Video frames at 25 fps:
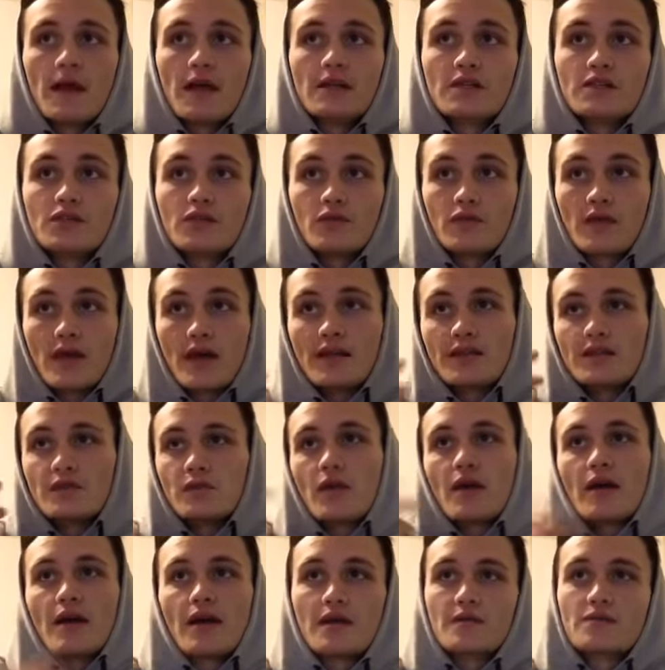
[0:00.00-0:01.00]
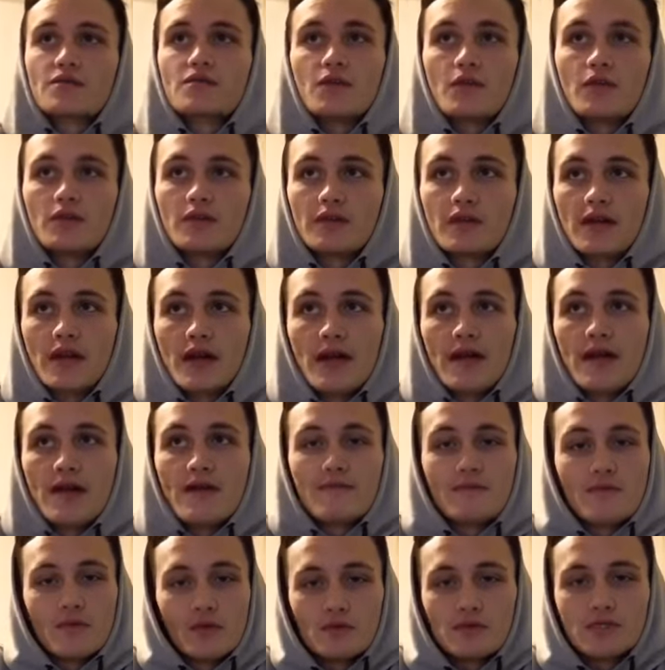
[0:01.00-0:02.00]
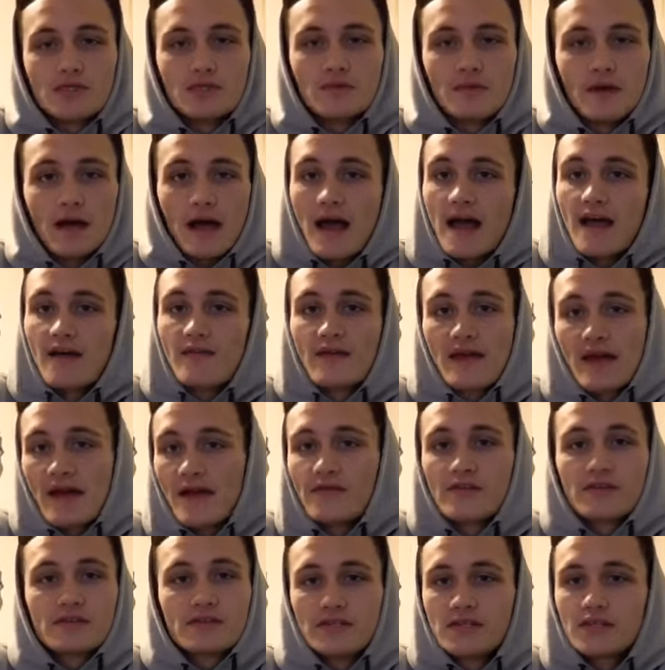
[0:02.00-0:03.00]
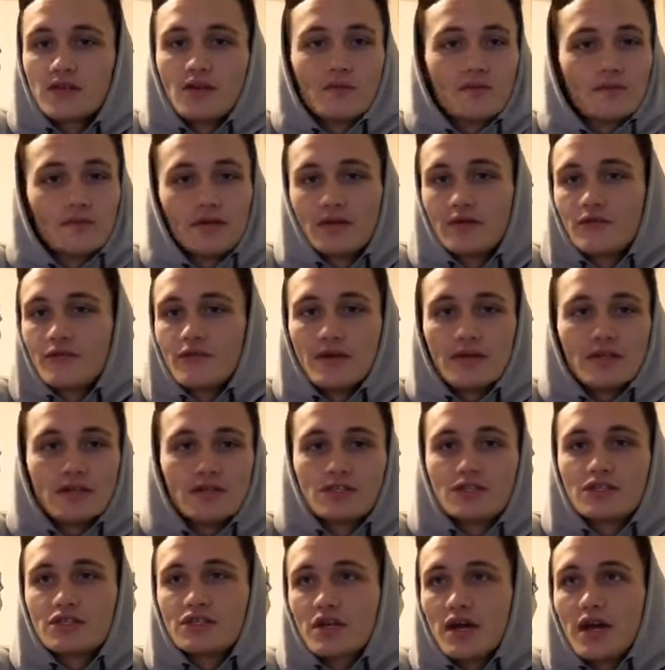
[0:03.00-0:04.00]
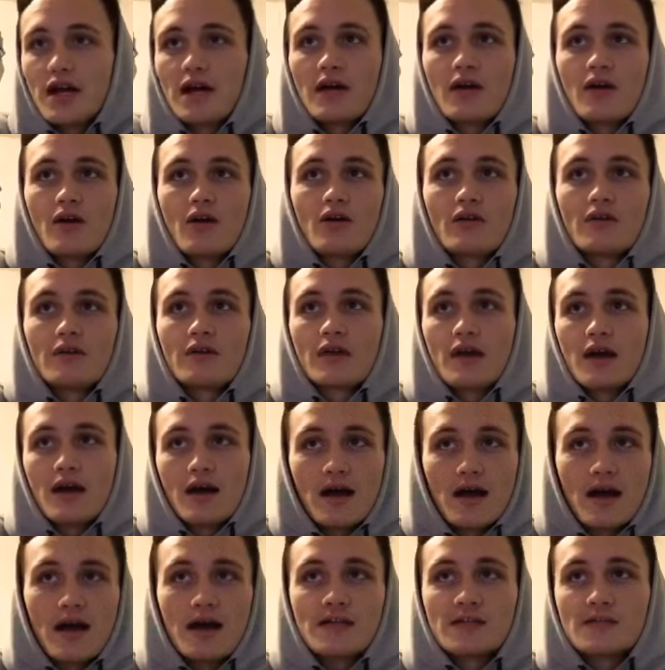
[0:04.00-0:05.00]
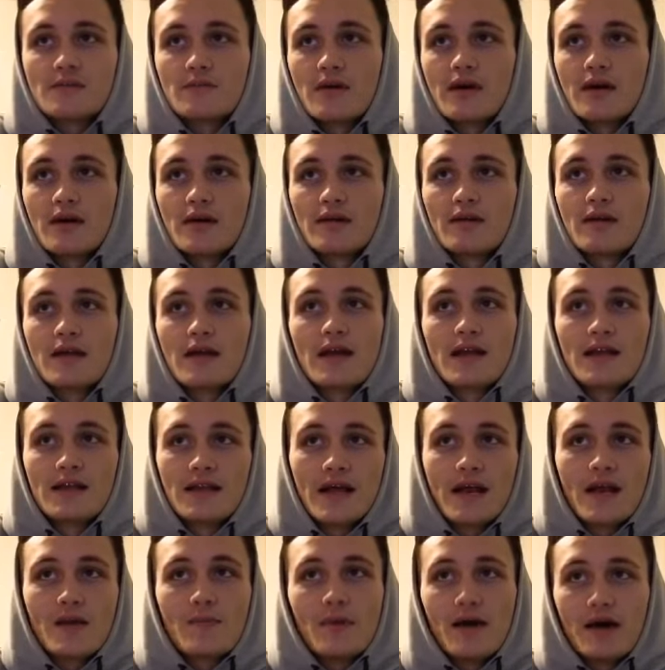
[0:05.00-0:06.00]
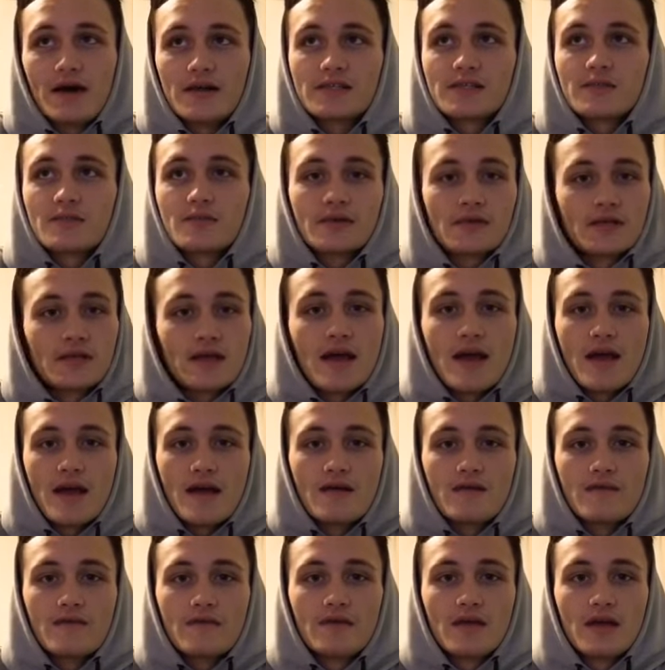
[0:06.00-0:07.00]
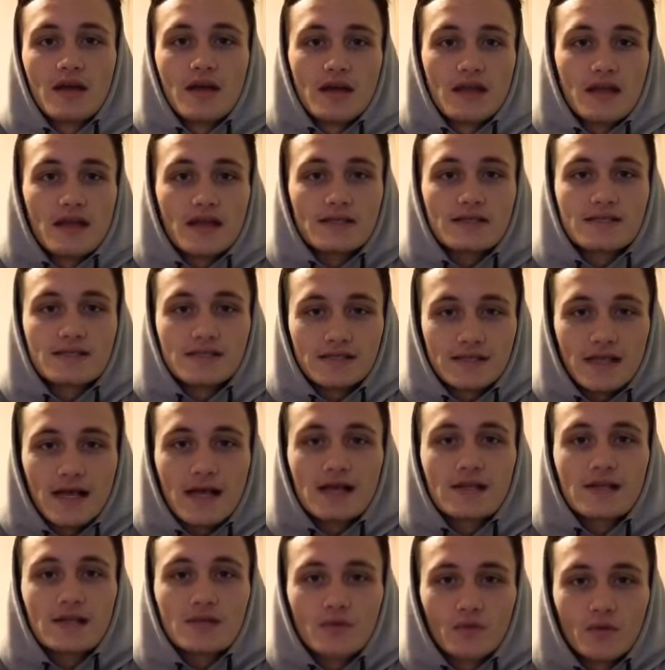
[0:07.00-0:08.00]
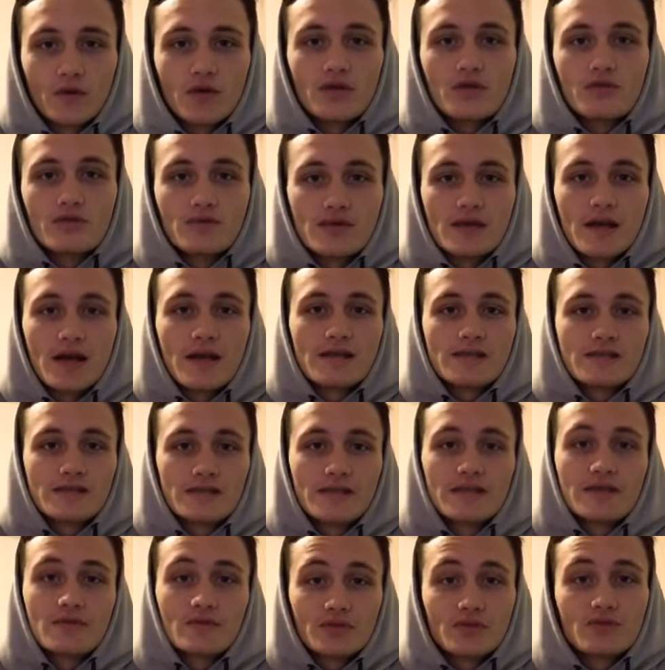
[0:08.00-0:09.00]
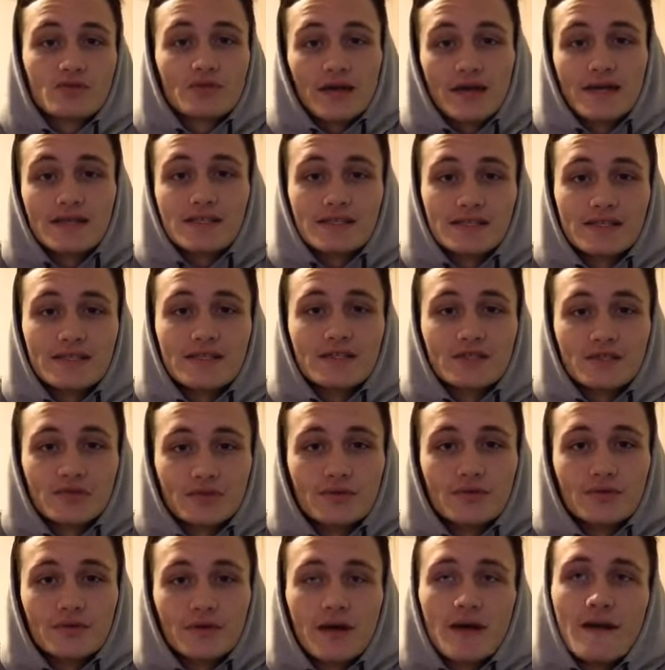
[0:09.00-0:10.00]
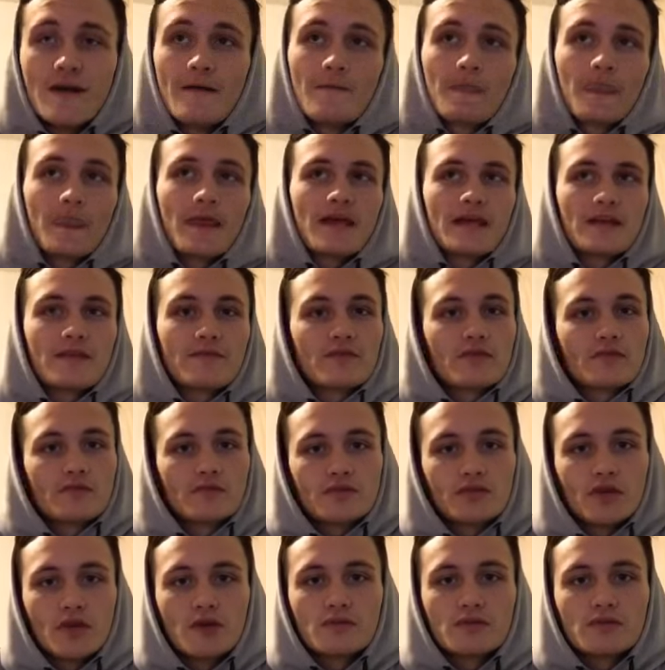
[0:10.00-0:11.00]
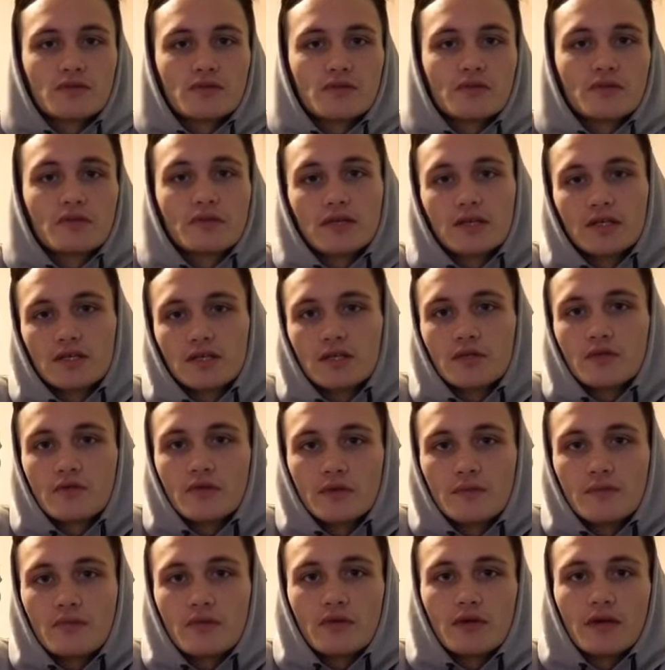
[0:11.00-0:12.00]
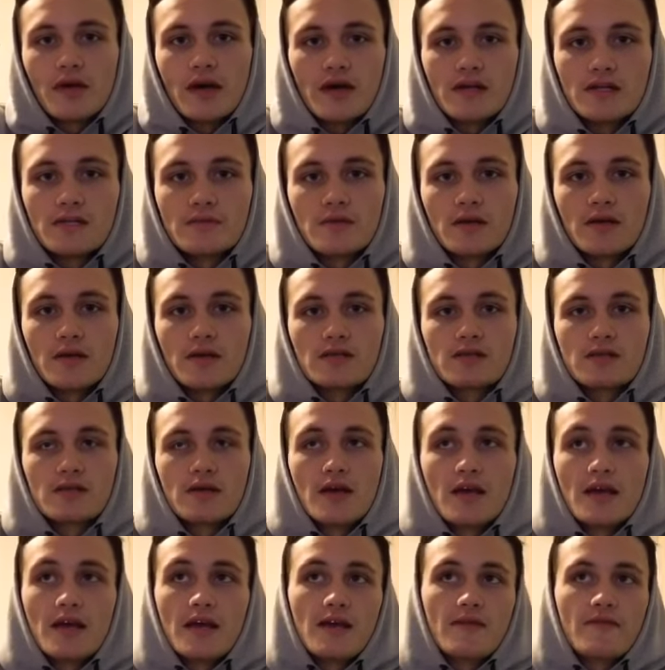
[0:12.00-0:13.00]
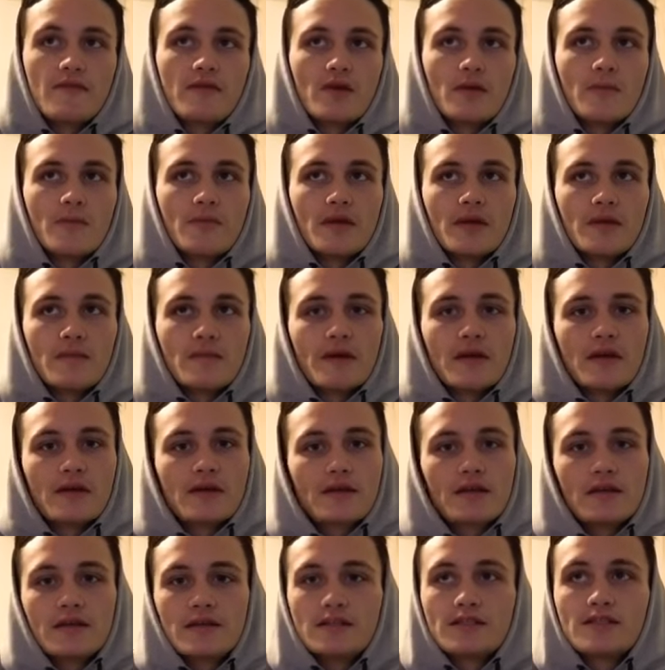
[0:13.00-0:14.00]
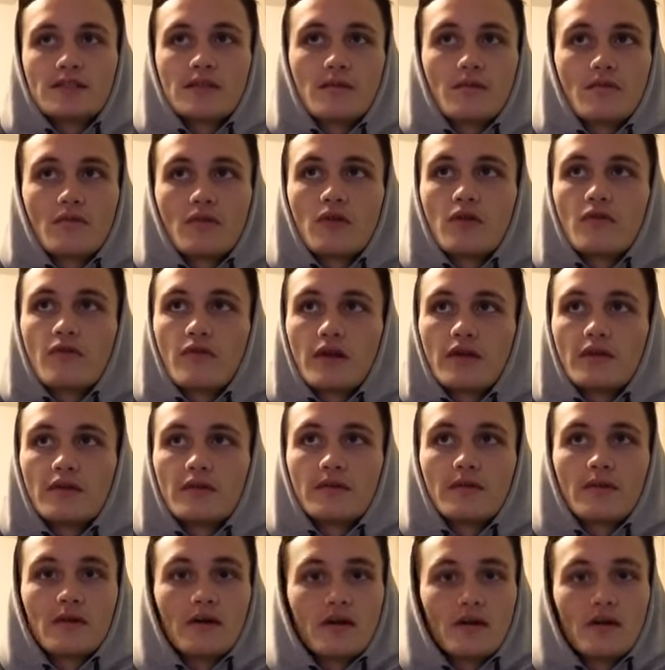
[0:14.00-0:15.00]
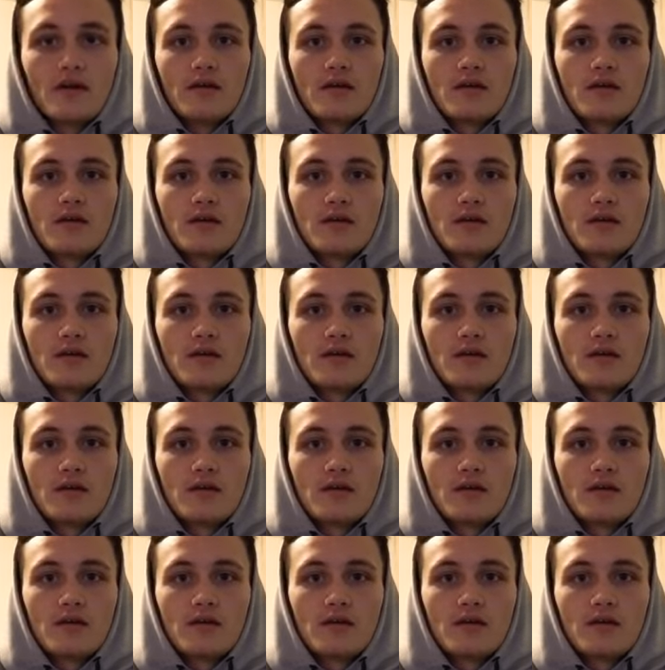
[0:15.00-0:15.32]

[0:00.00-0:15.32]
So that is why I'm showing that I have every single mid-range shot on a hotspot that I possibly could have. That is exactly what you guys need to do. Like, if you're a sharpshooter, get the 3-point hotspots. If you're a big man, get somewhere around the